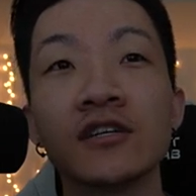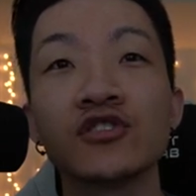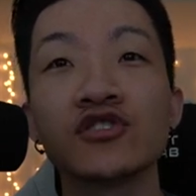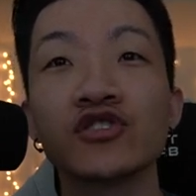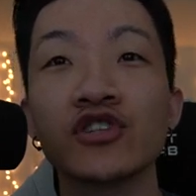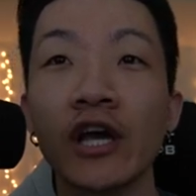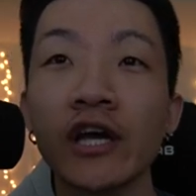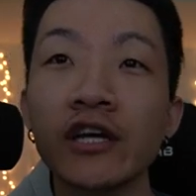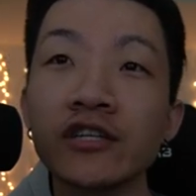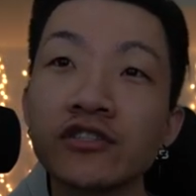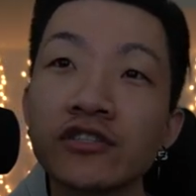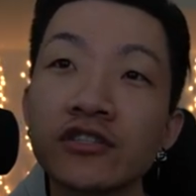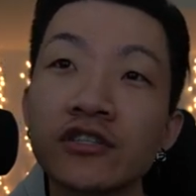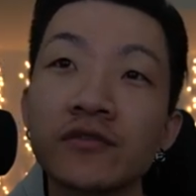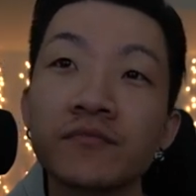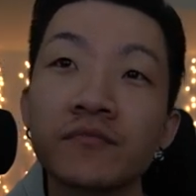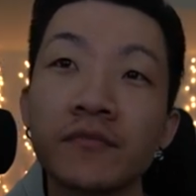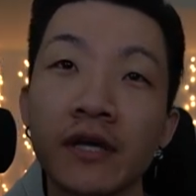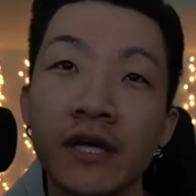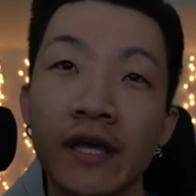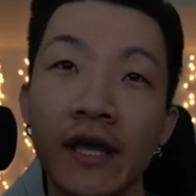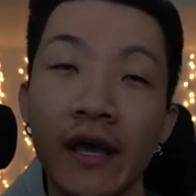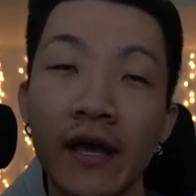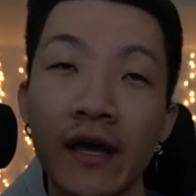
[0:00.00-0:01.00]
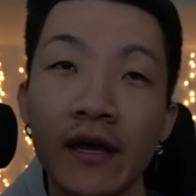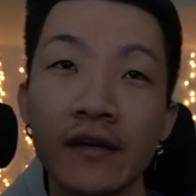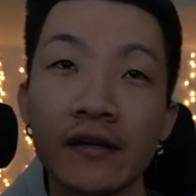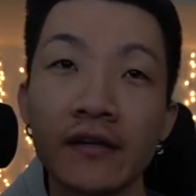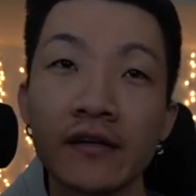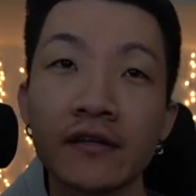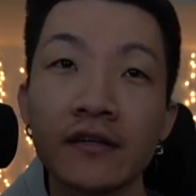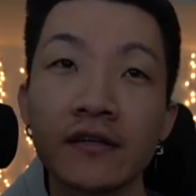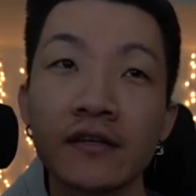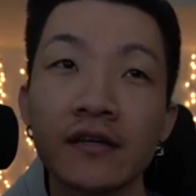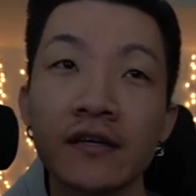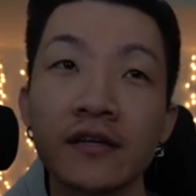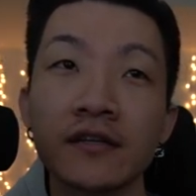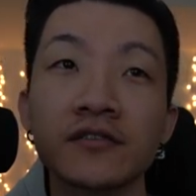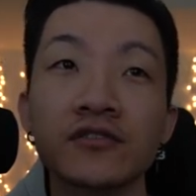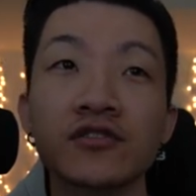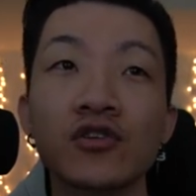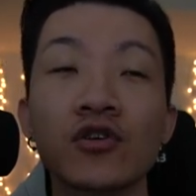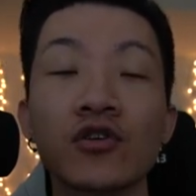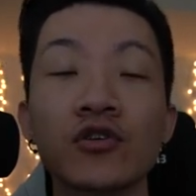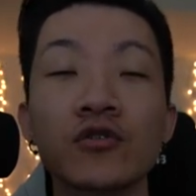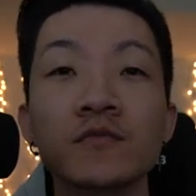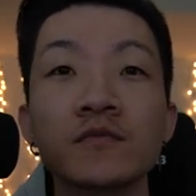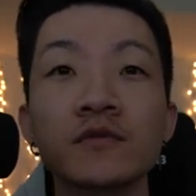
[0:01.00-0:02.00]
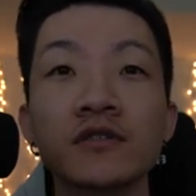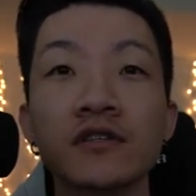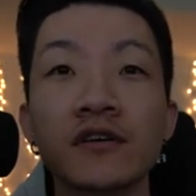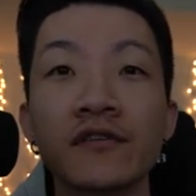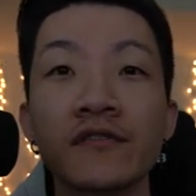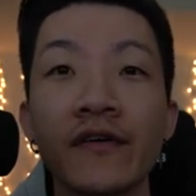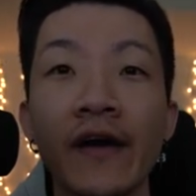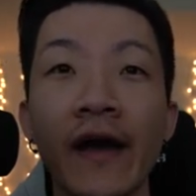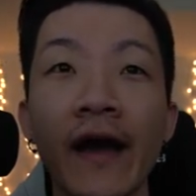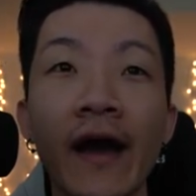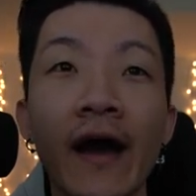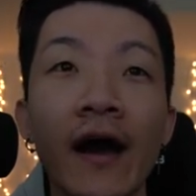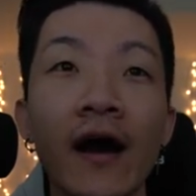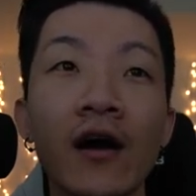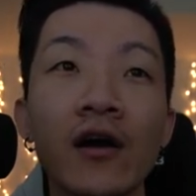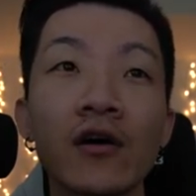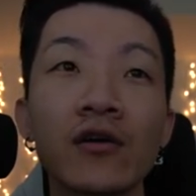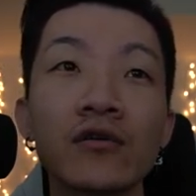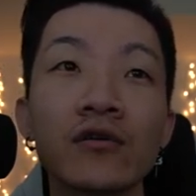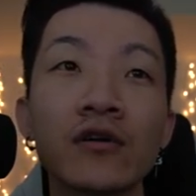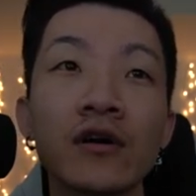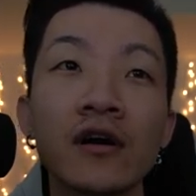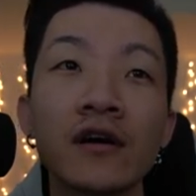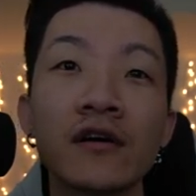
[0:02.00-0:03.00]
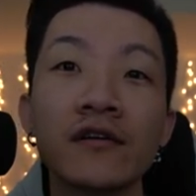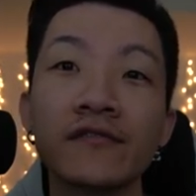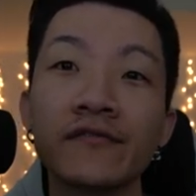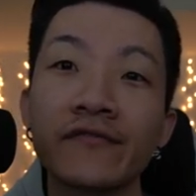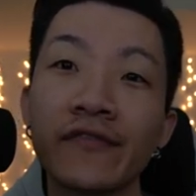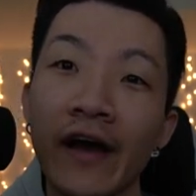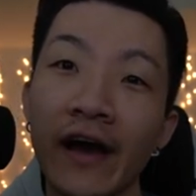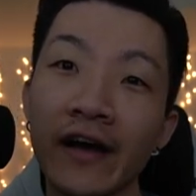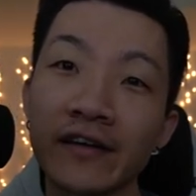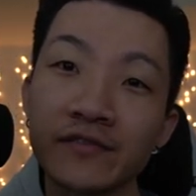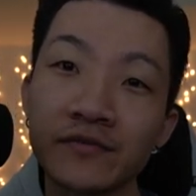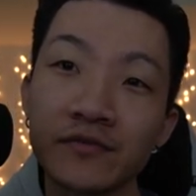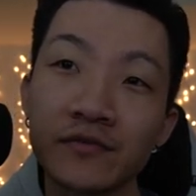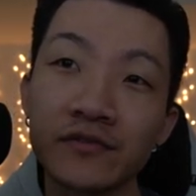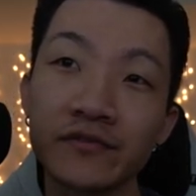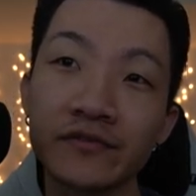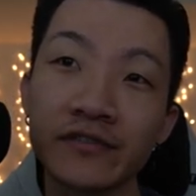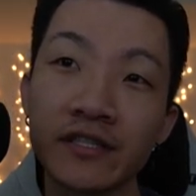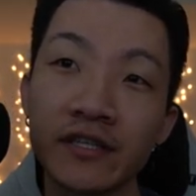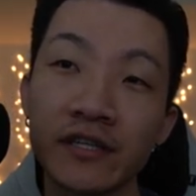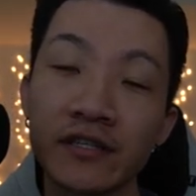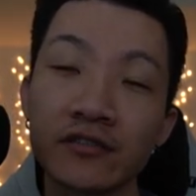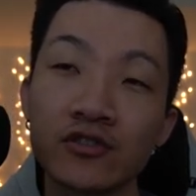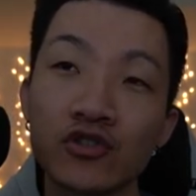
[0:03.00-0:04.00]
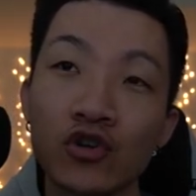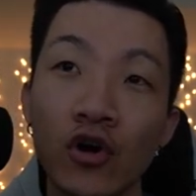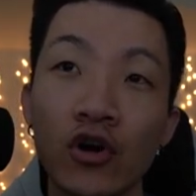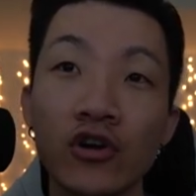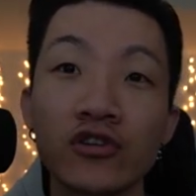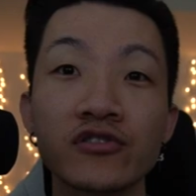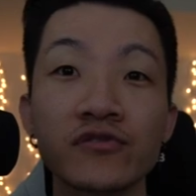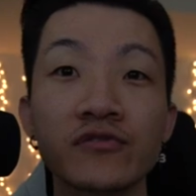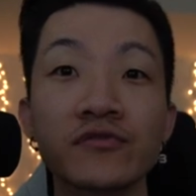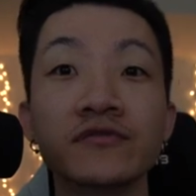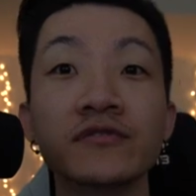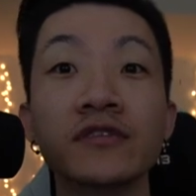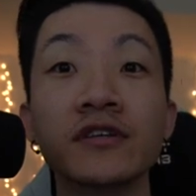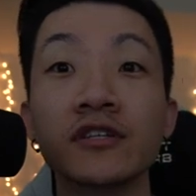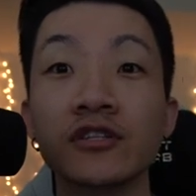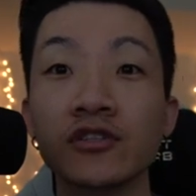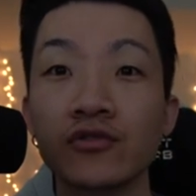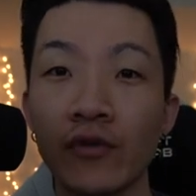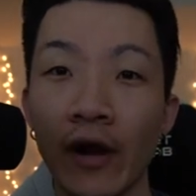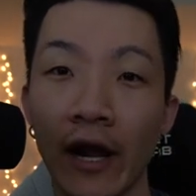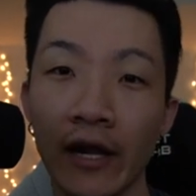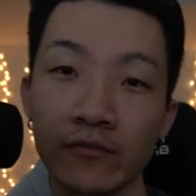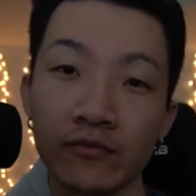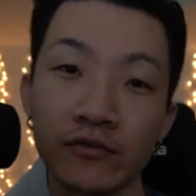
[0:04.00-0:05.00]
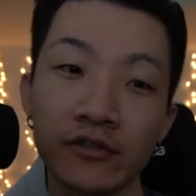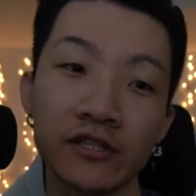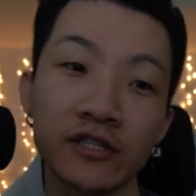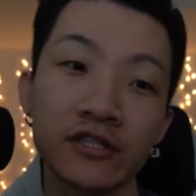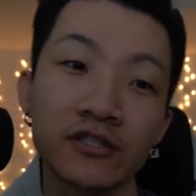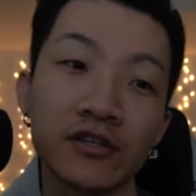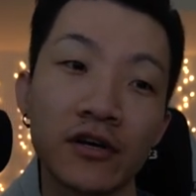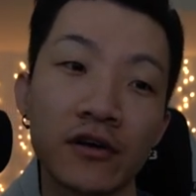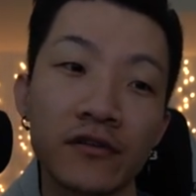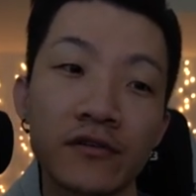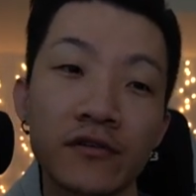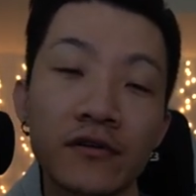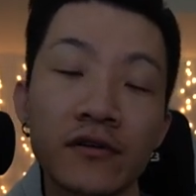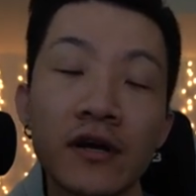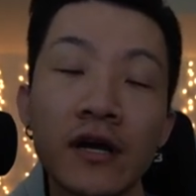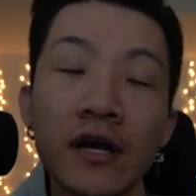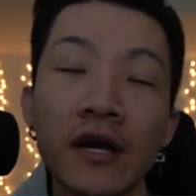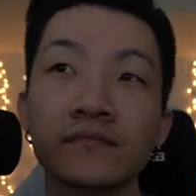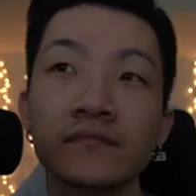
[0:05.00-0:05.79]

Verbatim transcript: change the mechanic in terms of how fast moves and charge moves interact with each other.